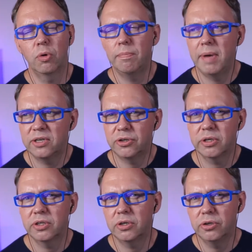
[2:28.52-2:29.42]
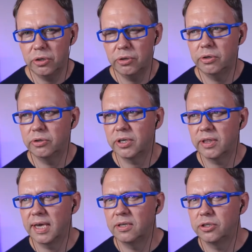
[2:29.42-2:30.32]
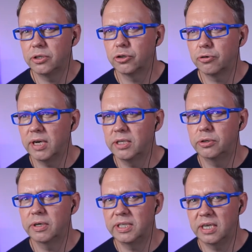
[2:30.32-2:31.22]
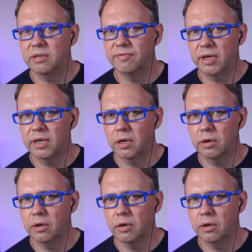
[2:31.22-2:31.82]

what metrics are you using then to try to identify